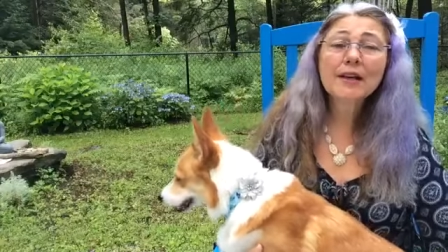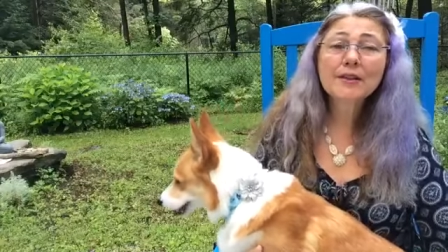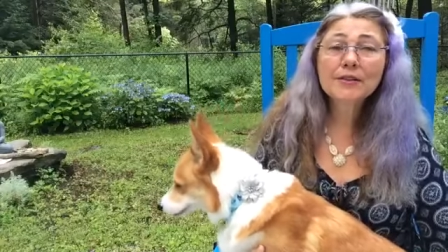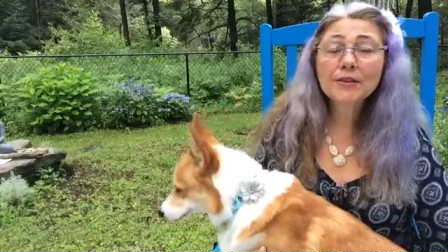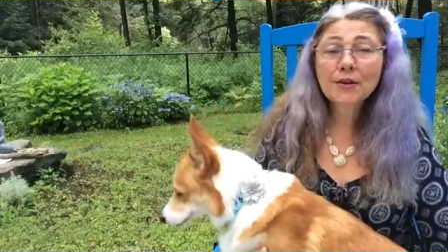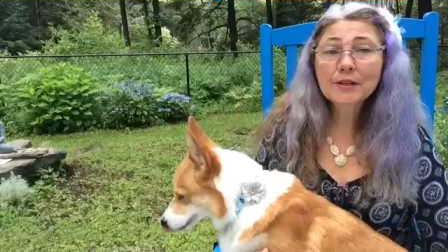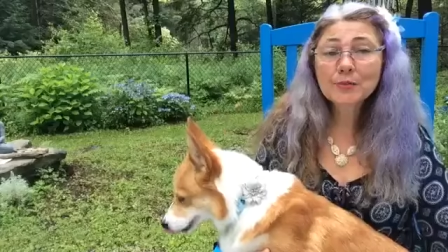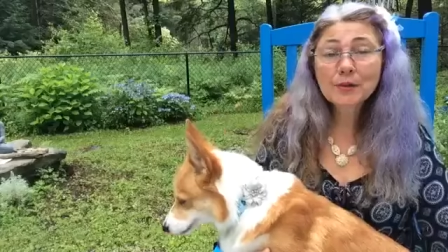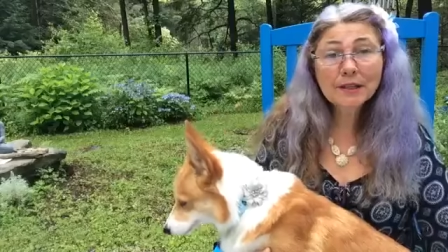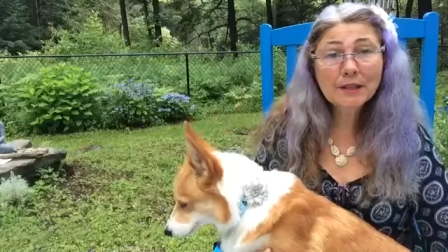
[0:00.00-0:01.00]
And so
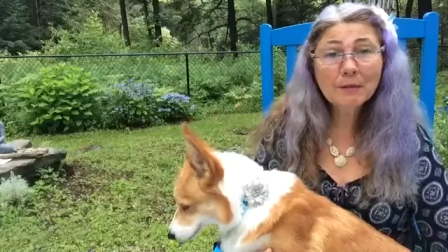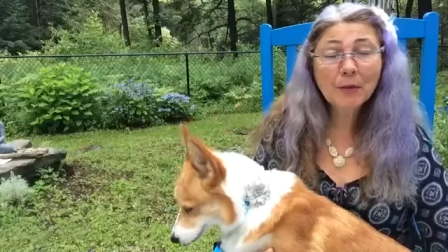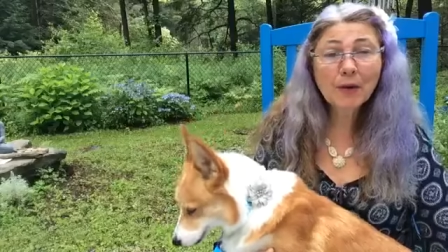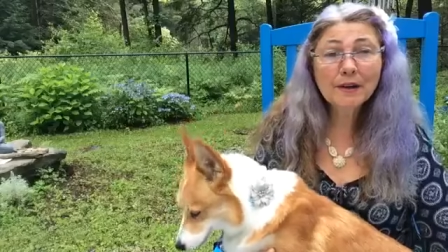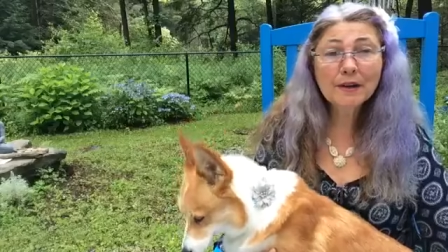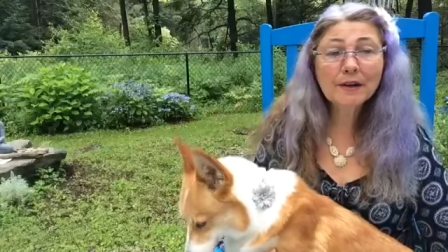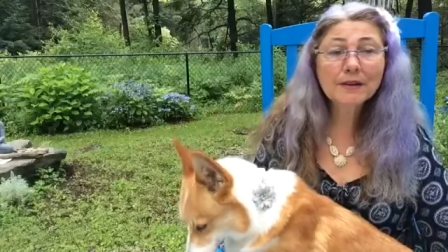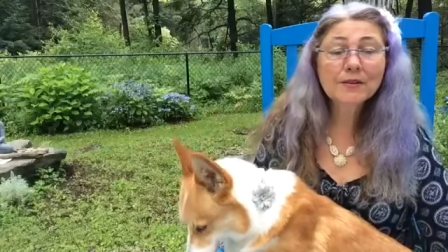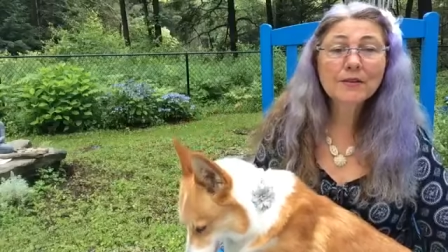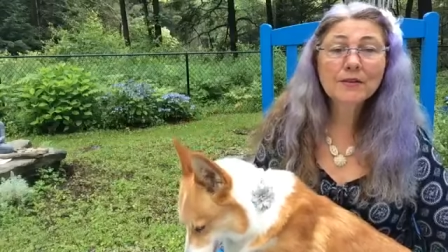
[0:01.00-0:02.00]
it's really
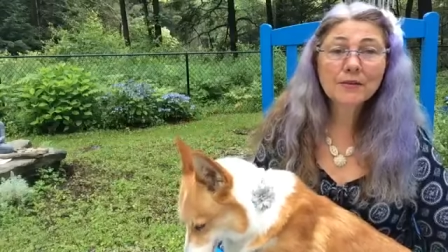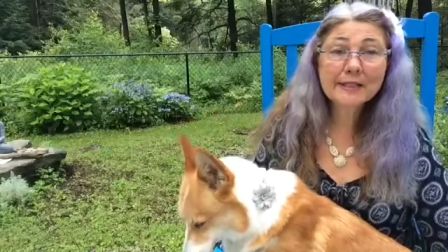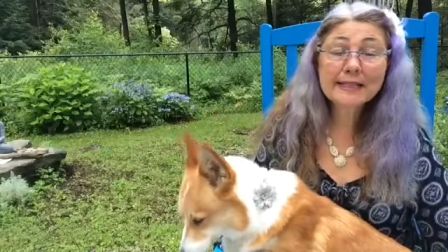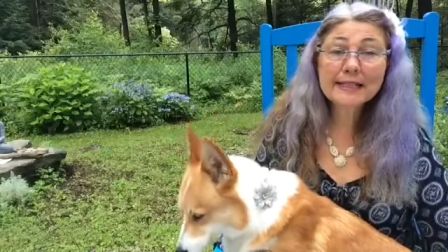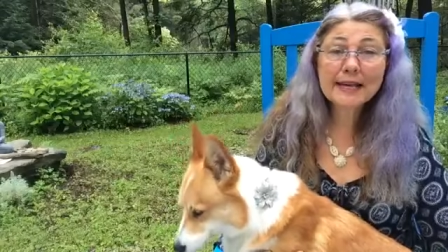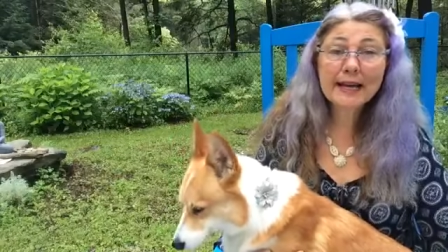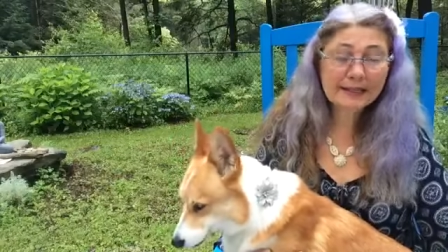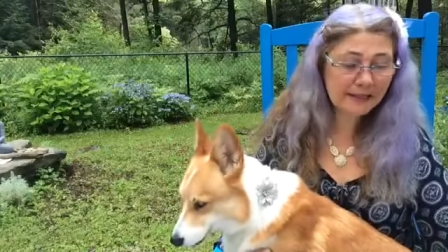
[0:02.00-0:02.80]
important to see that